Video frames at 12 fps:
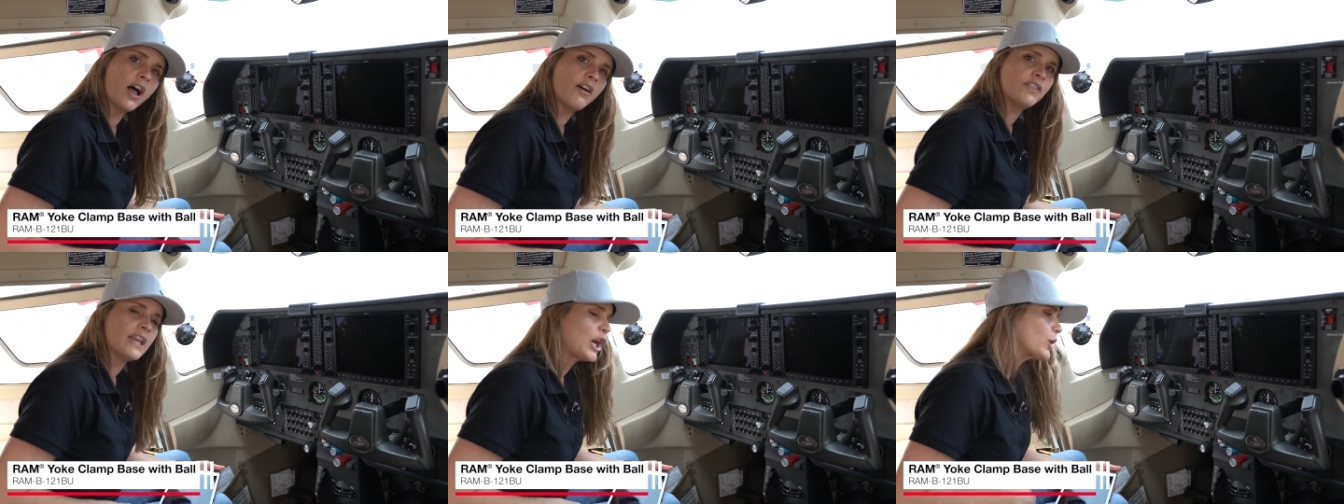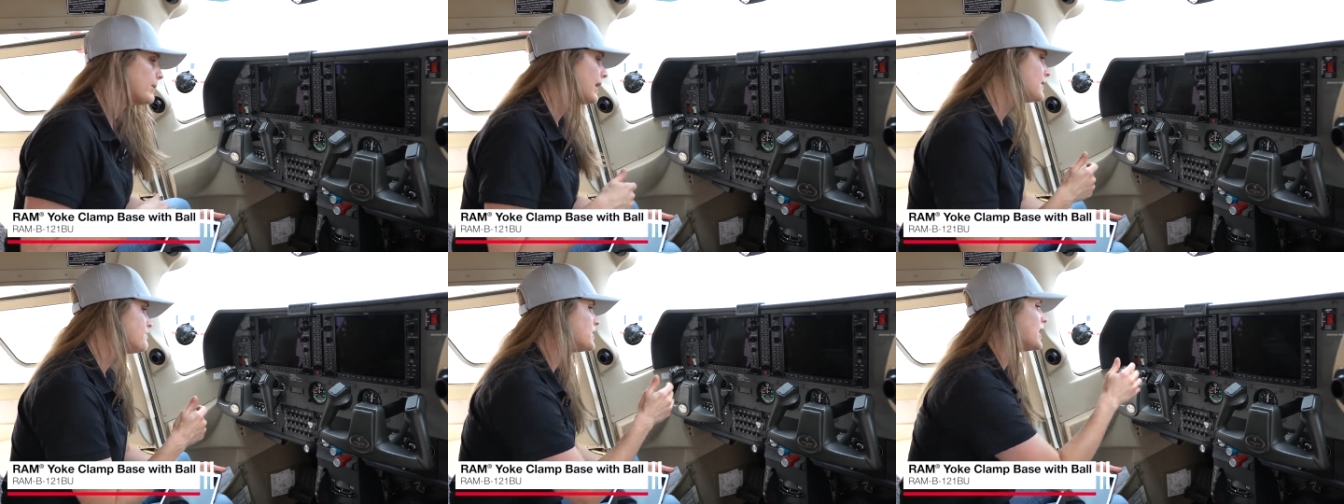of the
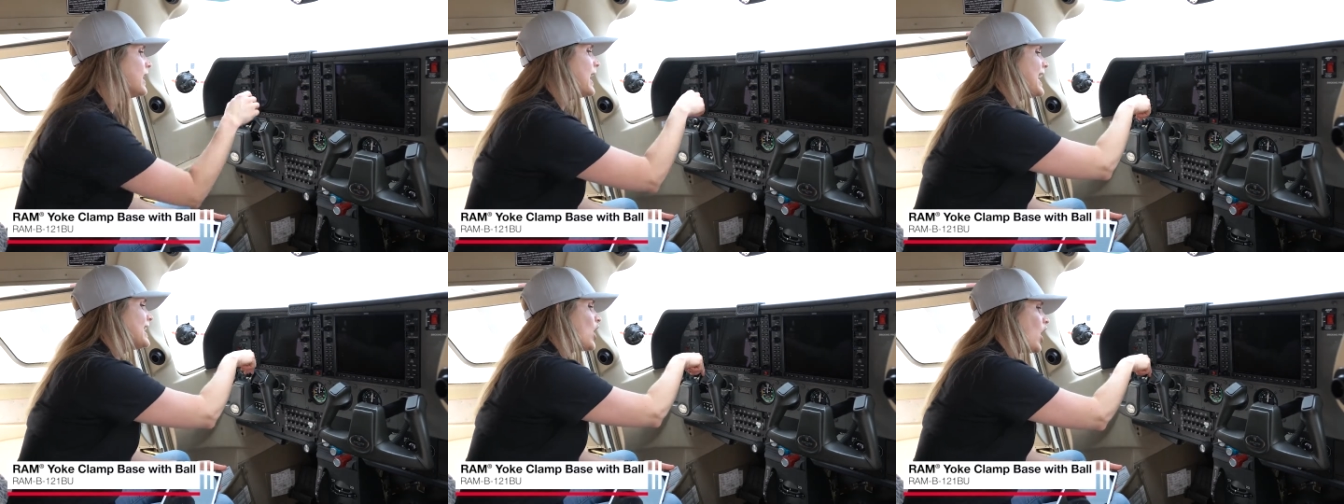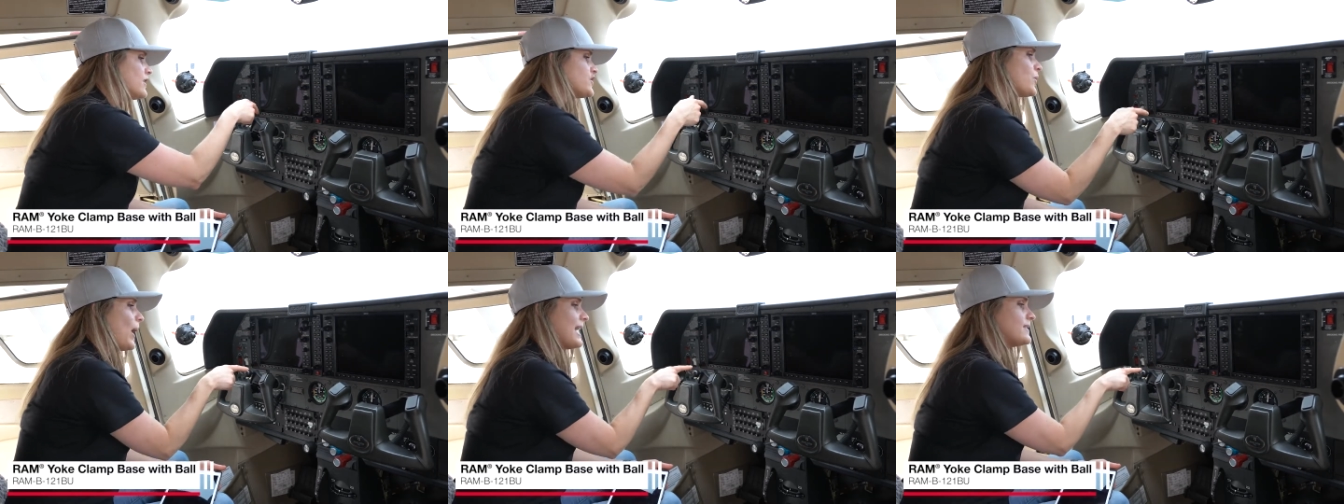airplane. It
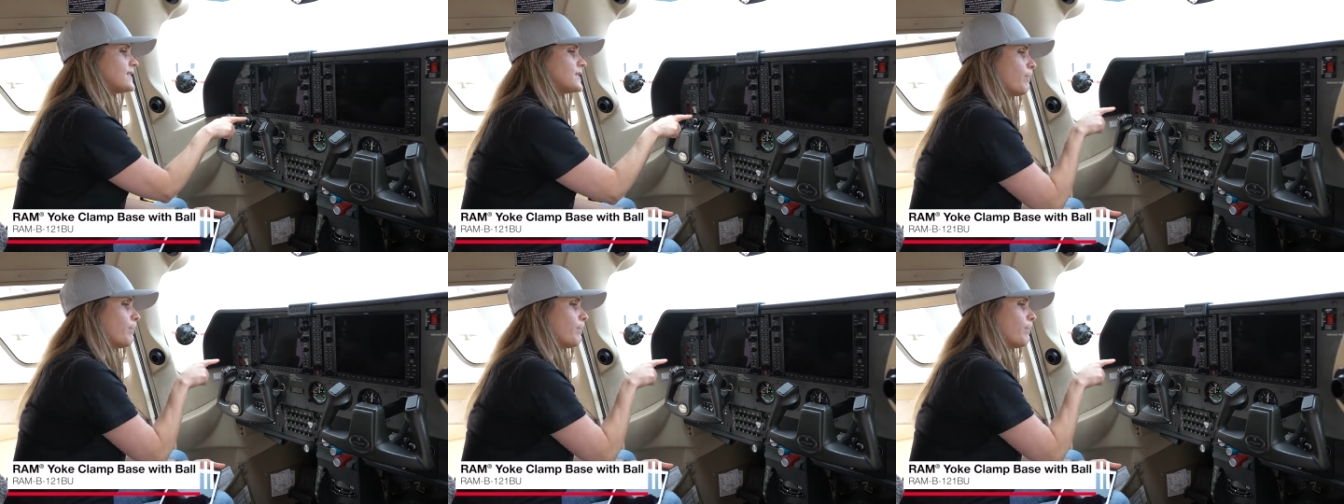also has this